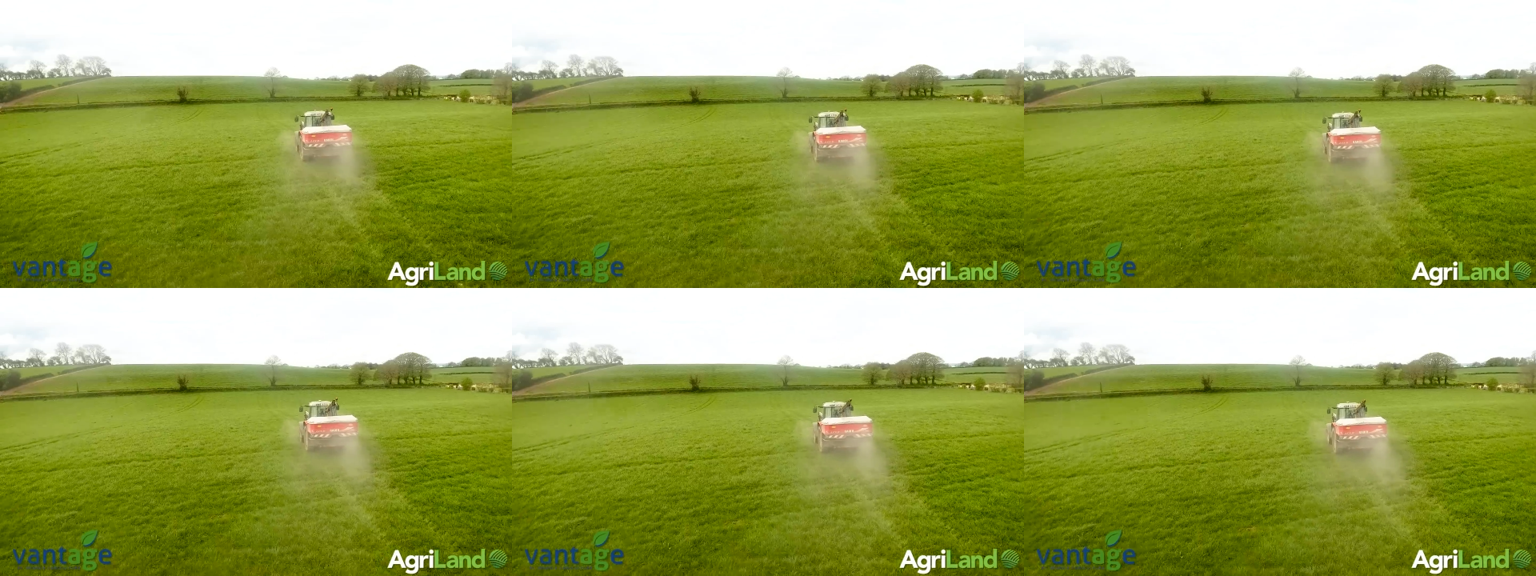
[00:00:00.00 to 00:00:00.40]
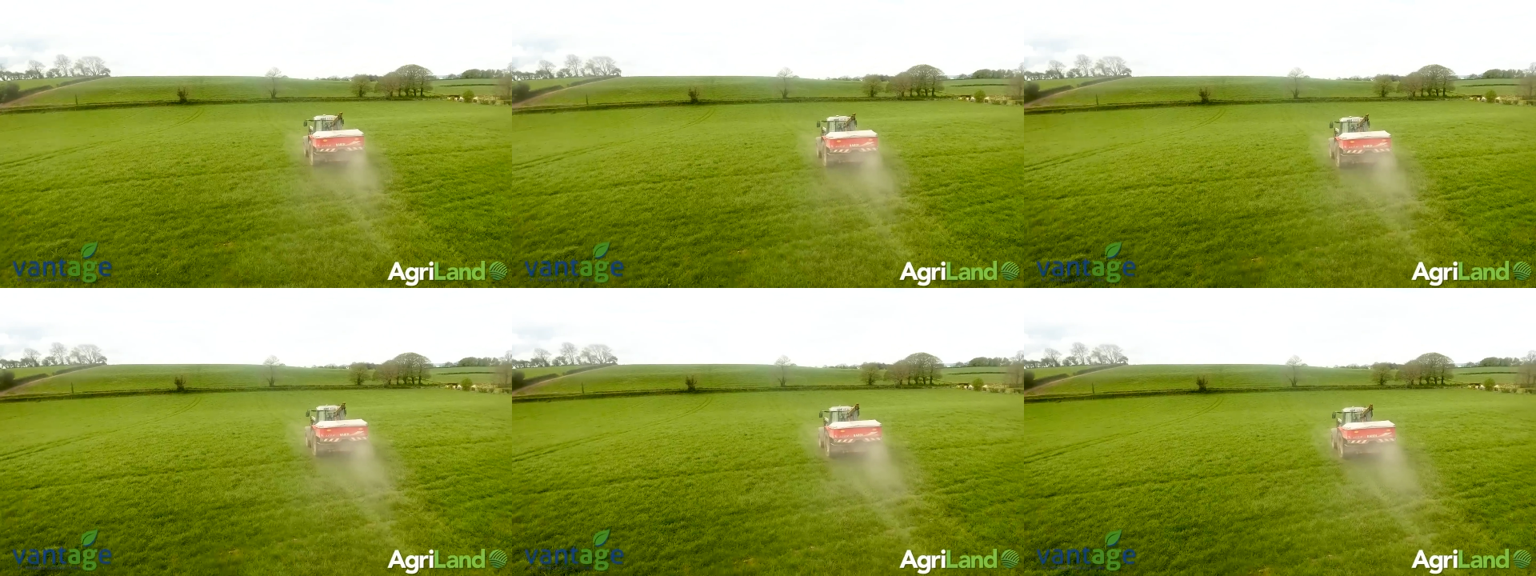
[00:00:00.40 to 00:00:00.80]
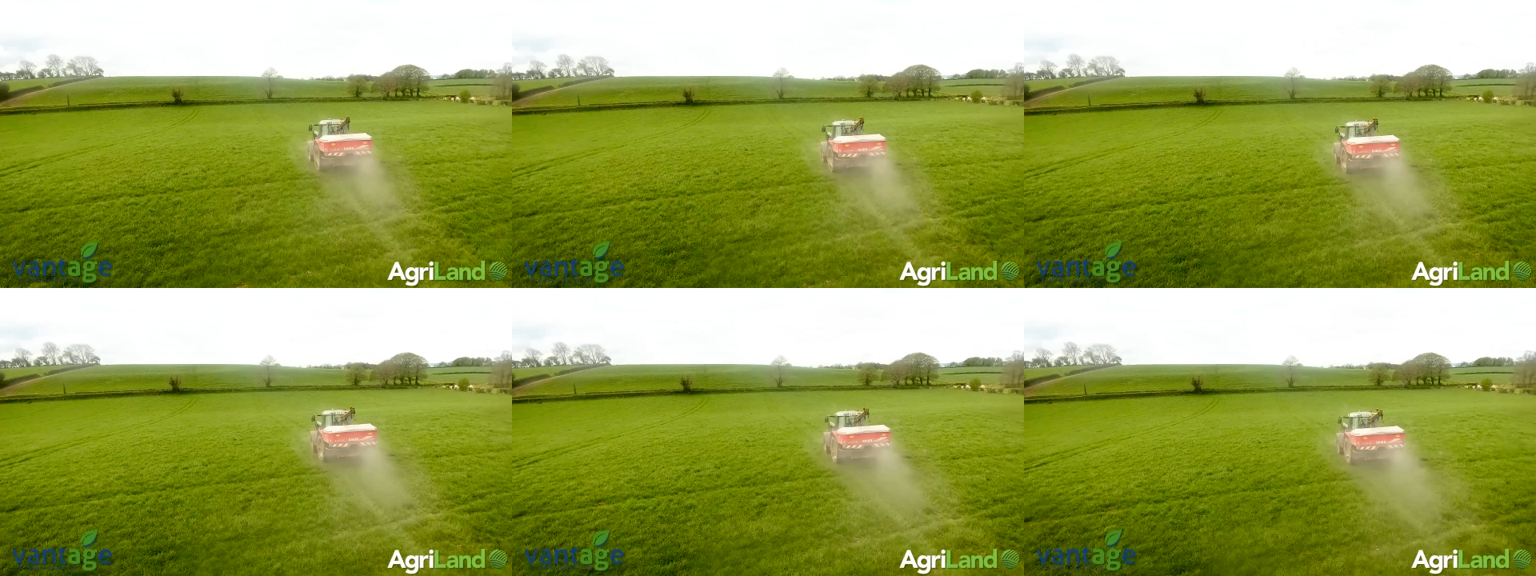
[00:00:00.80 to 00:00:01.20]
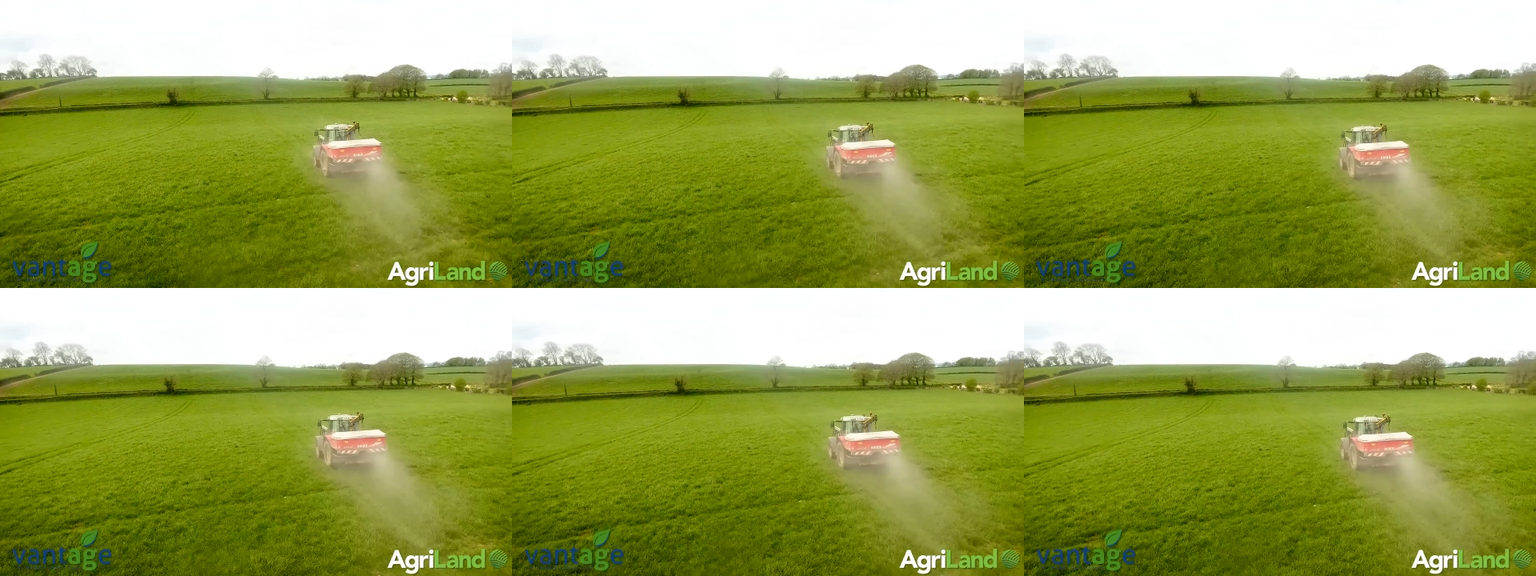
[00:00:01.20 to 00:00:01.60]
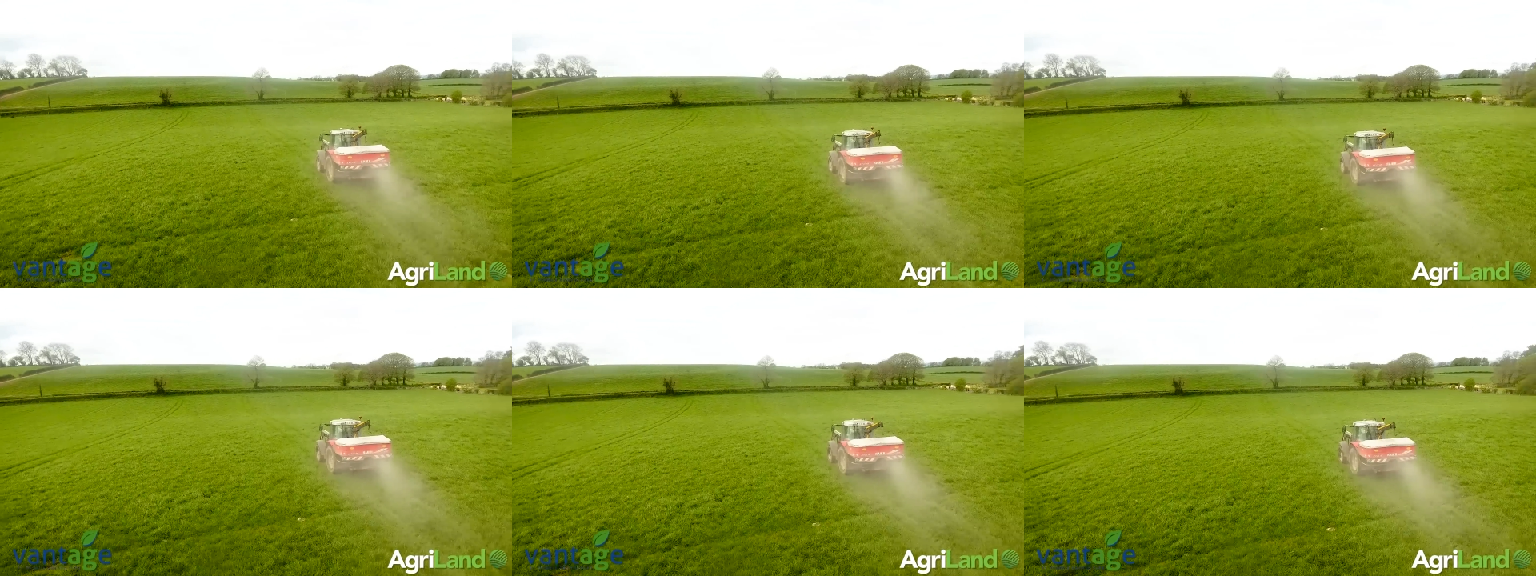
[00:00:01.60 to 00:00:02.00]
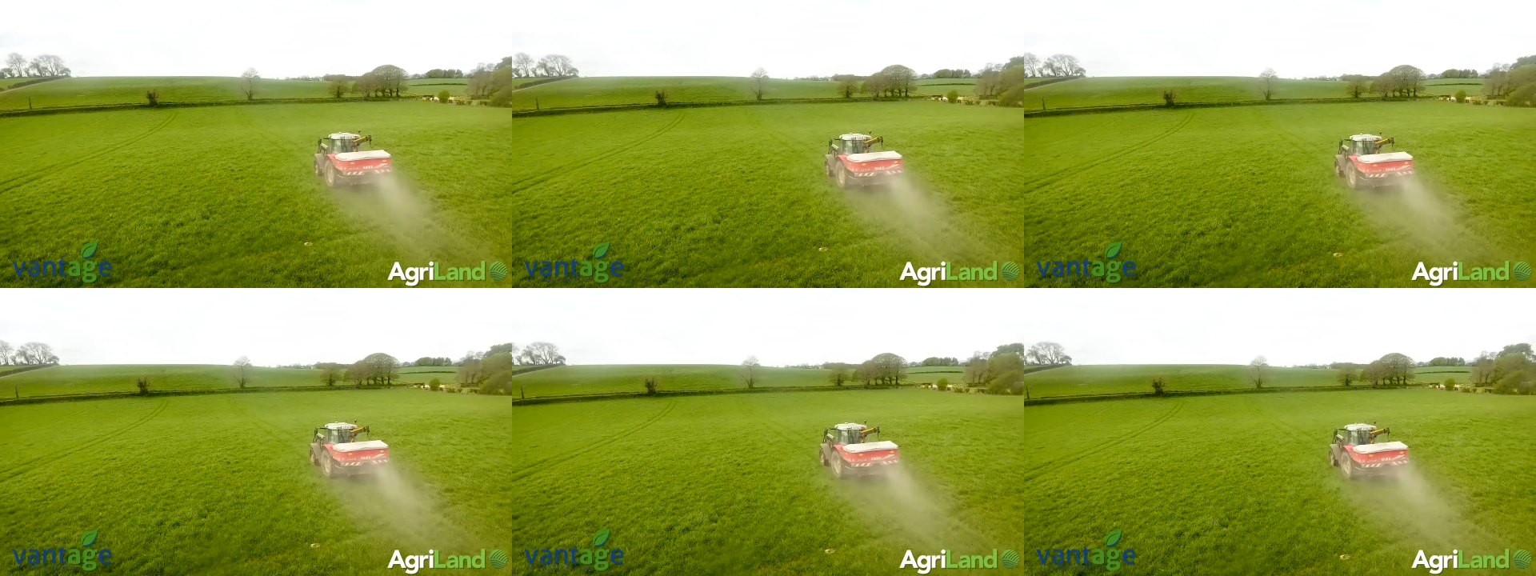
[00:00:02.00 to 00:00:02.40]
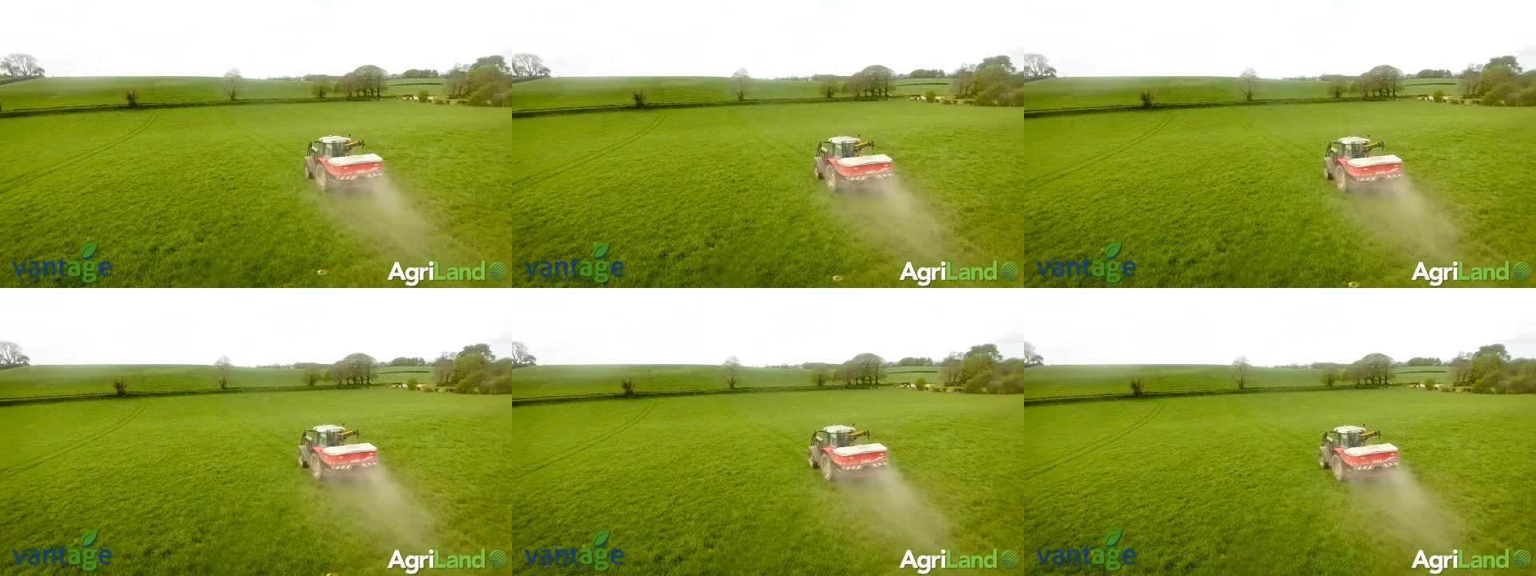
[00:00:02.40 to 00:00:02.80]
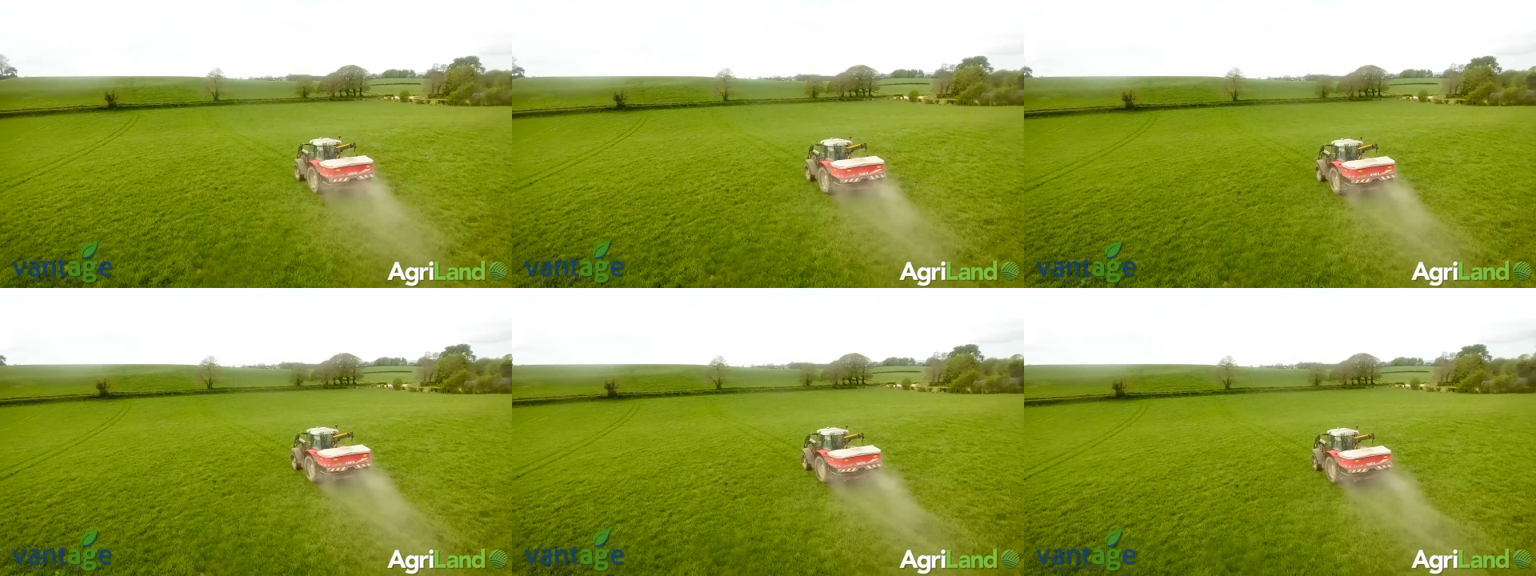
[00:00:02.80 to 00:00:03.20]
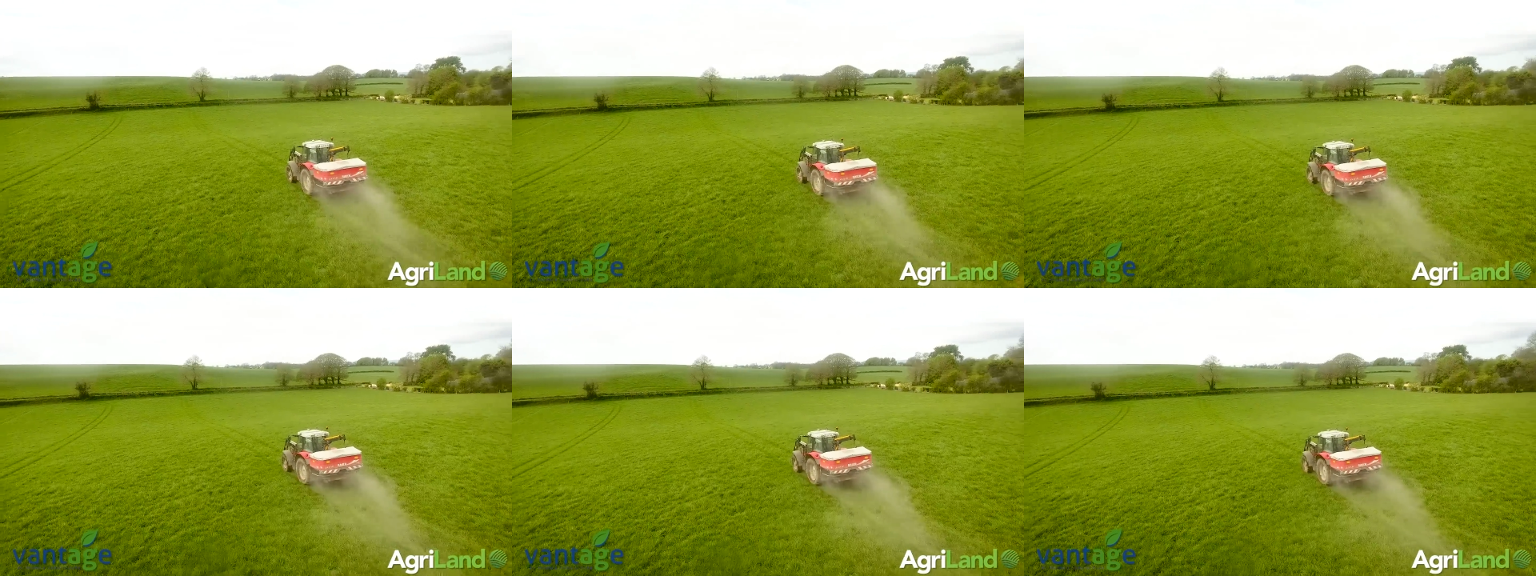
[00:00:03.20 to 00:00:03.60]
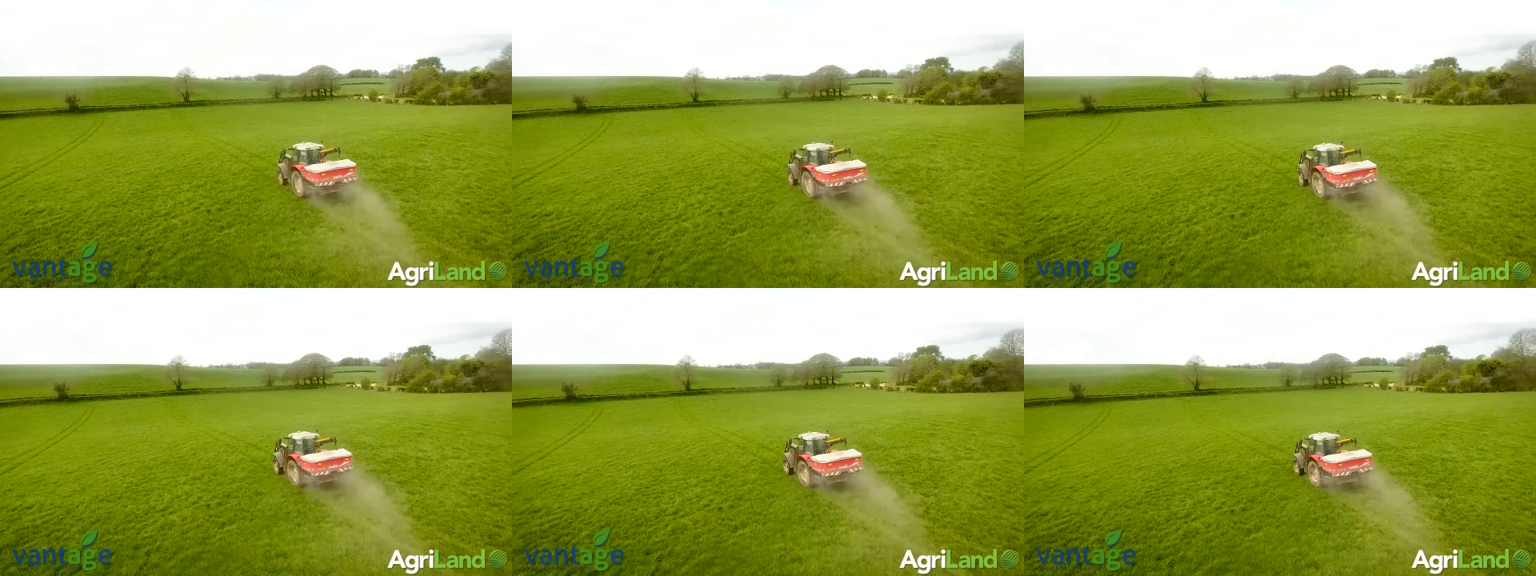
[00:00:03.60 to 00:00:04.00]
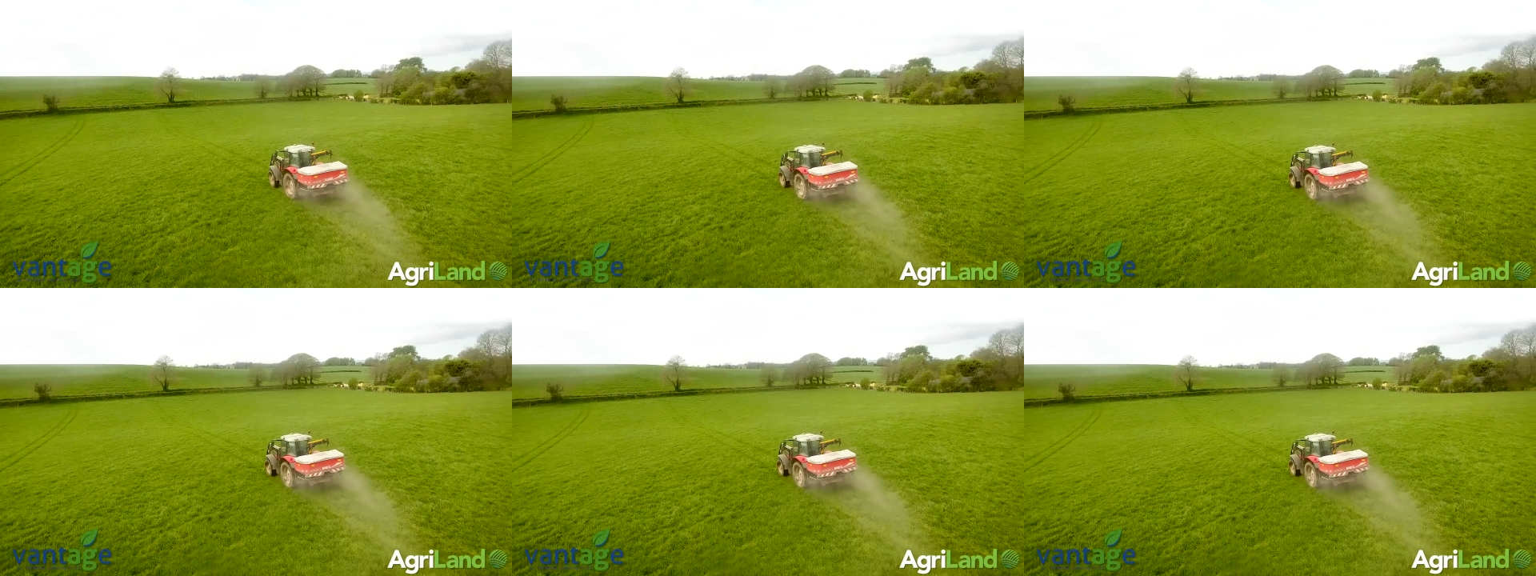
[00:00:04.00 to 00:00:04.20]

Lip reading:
[unreadable: no face in view]